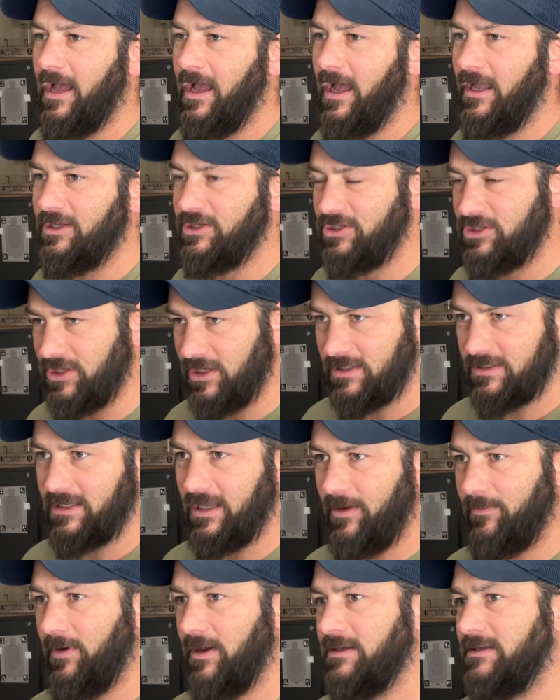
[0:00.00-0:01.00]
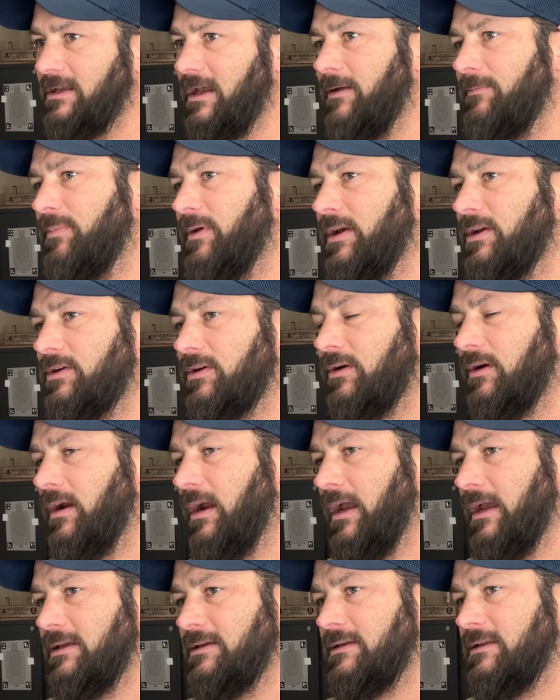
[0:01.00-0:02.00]
I just got my sight picture
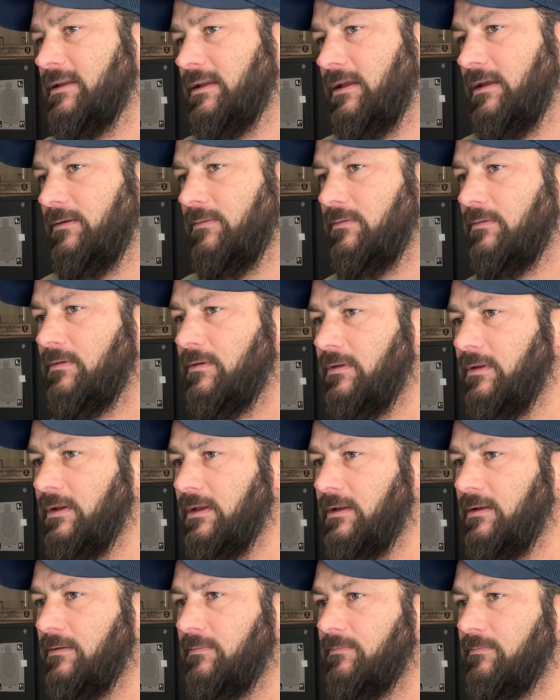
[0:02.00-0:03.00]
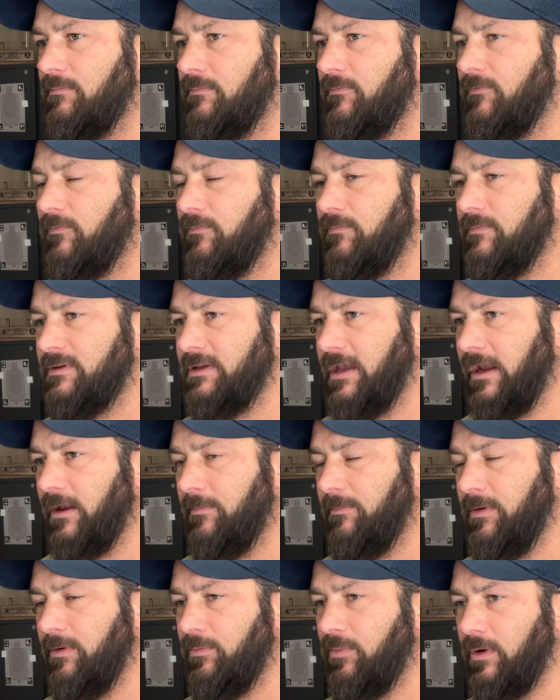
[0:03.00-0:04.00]
as the
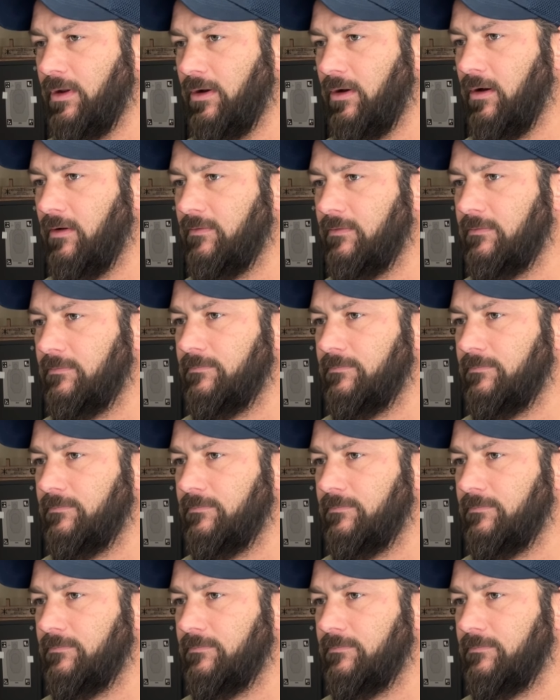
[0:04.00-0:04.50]
second beep went off.